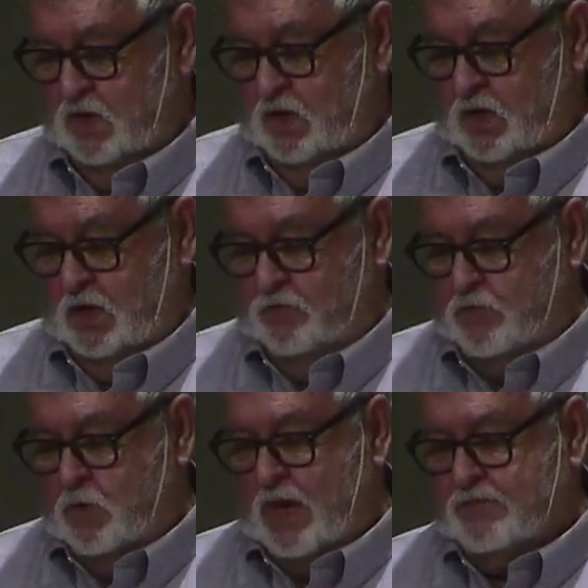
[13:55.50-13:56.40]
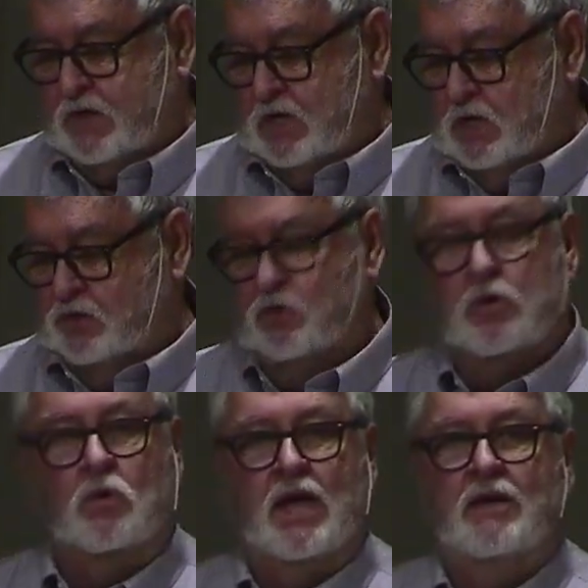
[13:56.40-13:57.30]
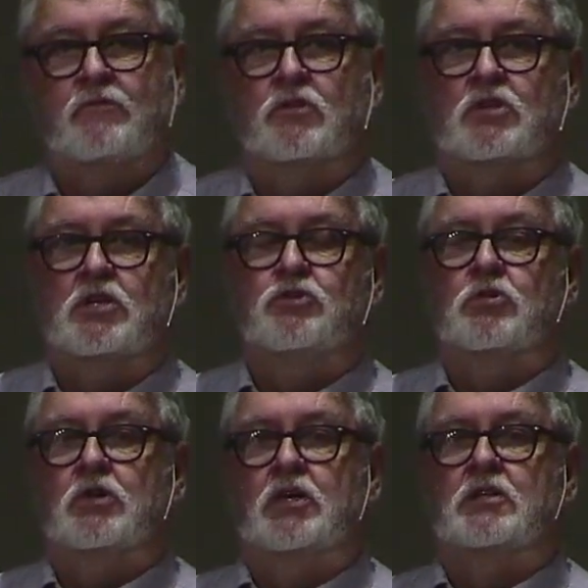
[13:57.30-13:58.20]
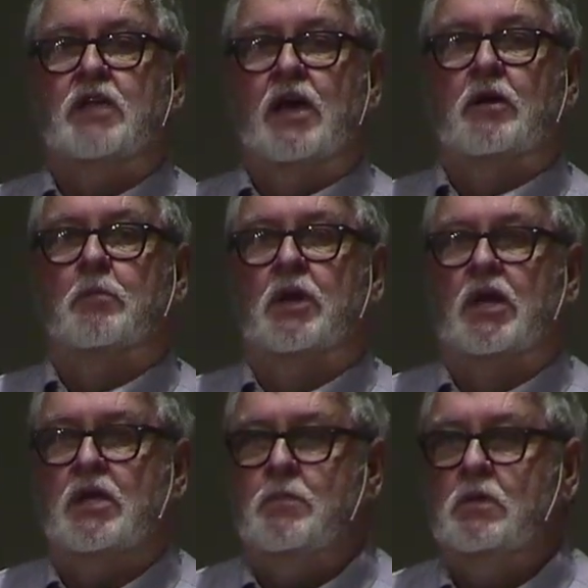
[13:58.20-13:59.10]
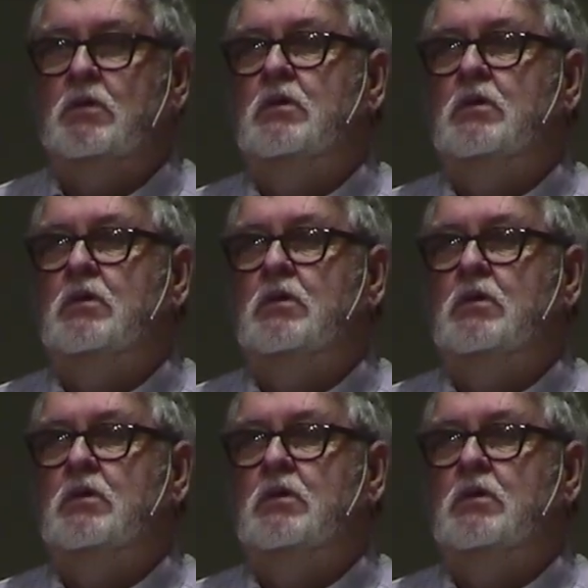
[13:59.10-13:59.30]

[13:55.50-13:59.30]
If you have kids, you don't have to teach your kids how to blame.